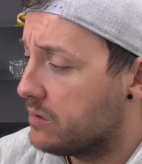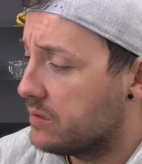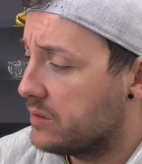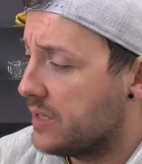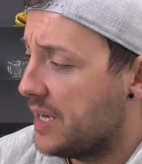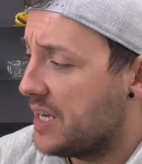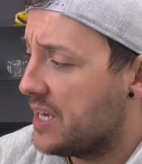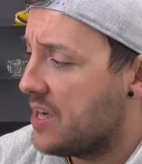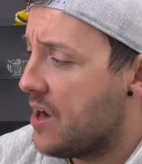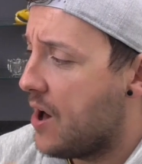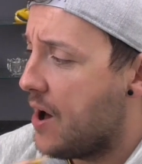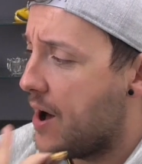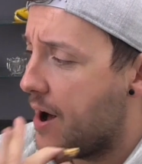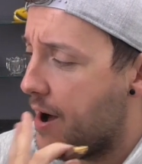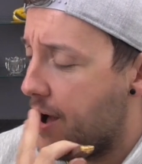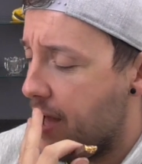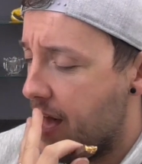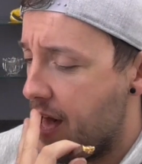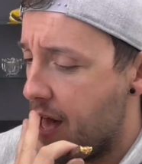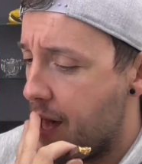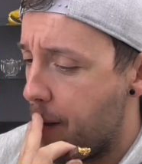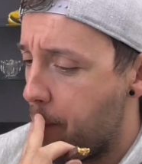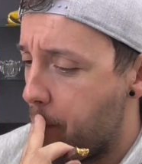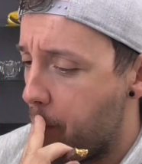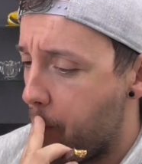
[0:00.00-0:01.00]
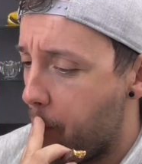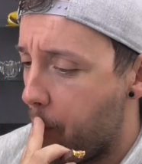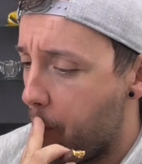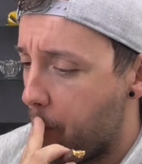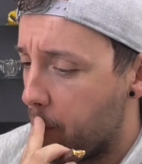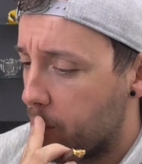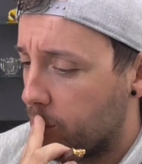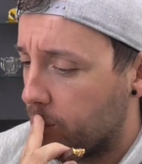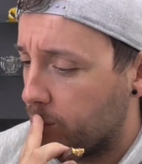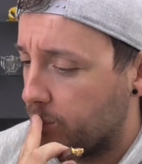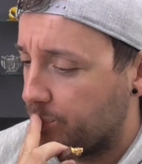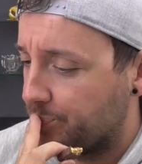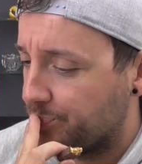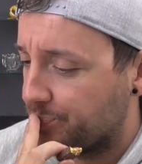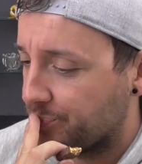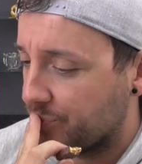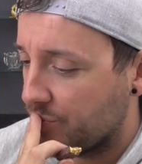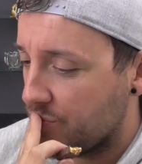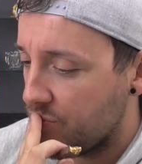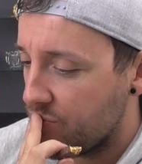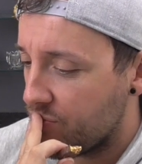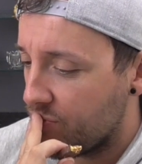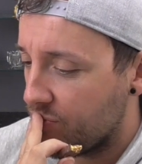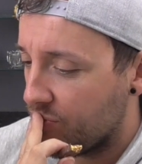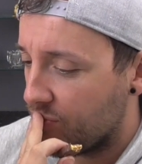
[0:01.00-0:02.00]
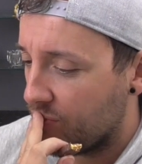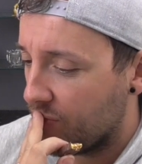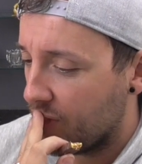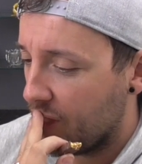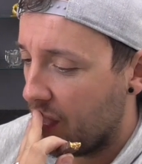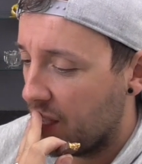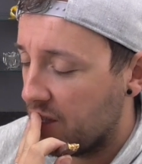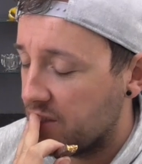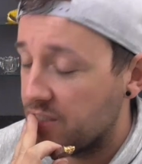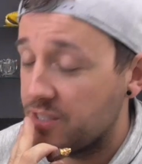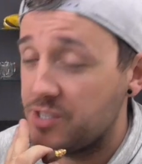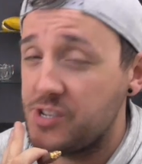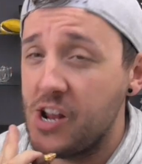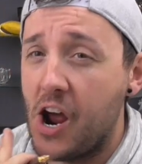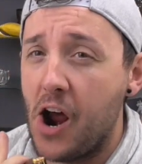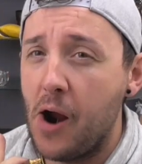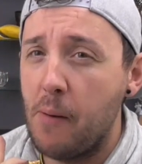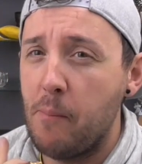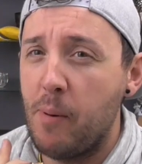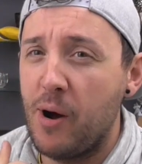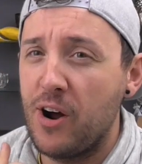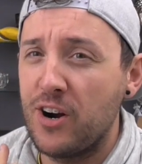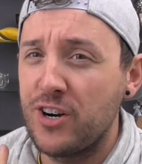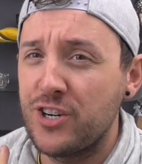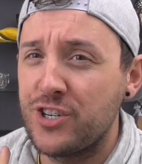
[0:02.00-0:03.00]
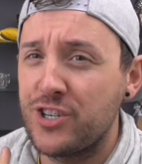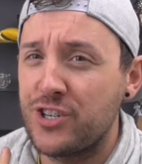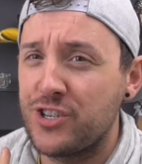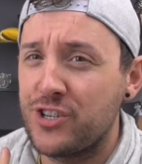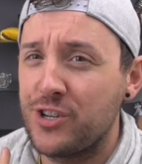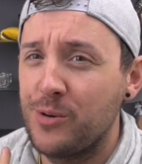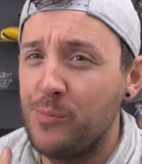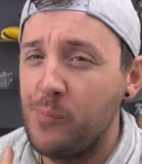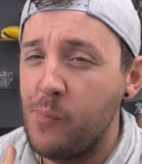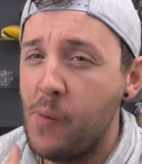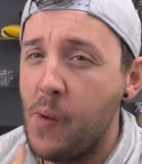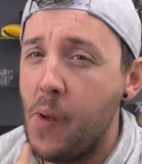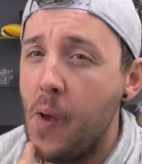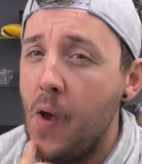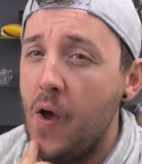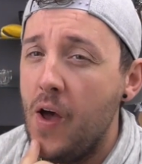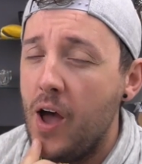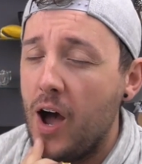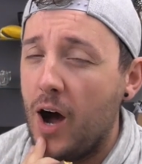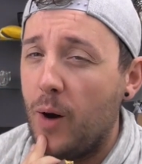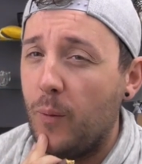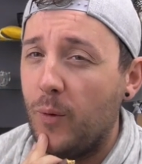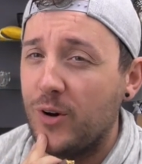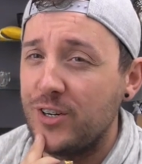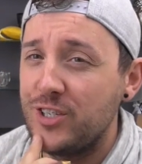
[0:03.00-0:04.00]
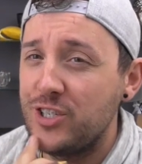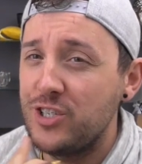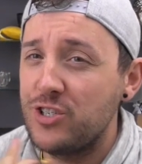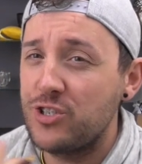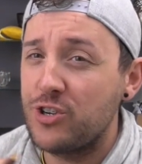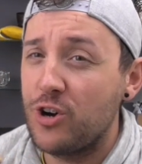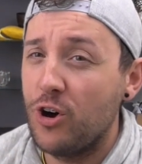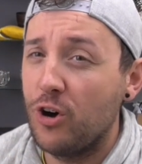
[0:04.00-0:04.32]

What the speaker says: like a Starburst, I want you